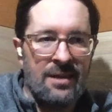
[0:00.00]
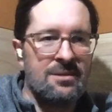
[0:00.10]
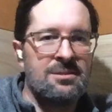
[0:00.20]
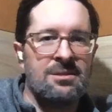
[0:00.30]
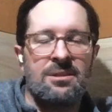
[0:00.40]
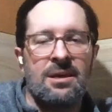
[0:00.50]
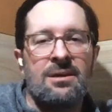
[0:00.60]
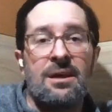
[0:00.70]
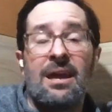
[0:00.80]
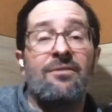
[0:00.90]
tend to
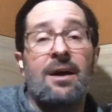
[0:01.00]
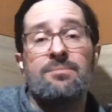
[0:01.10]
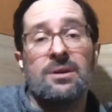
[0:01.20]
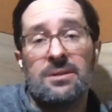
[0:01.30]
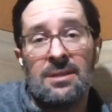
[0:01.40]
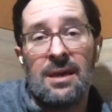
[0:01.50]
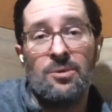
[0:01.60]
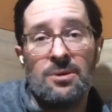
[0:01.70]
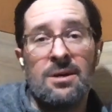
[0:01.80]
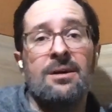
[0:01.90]
think if I build it,
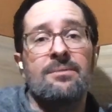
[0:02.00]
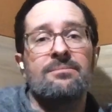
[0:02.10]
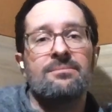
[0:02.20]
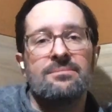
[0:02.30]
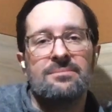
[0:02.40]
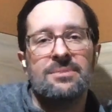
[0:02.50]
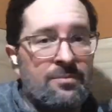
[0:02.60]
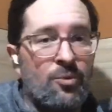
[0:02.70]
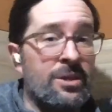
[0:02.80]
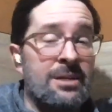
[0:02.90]
they will come.
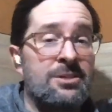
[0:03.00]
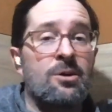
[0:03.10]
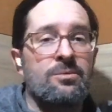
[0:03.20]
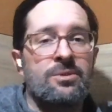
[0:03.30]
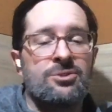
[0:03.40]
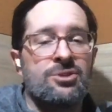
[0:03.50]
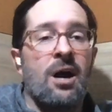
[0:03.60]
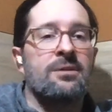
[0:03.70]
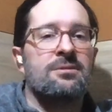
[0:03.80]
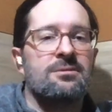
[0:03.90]
Then when they don't, they're
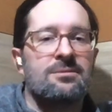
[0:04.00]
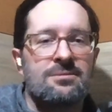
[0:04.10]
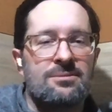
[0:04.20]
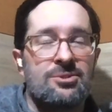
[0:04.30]
shocked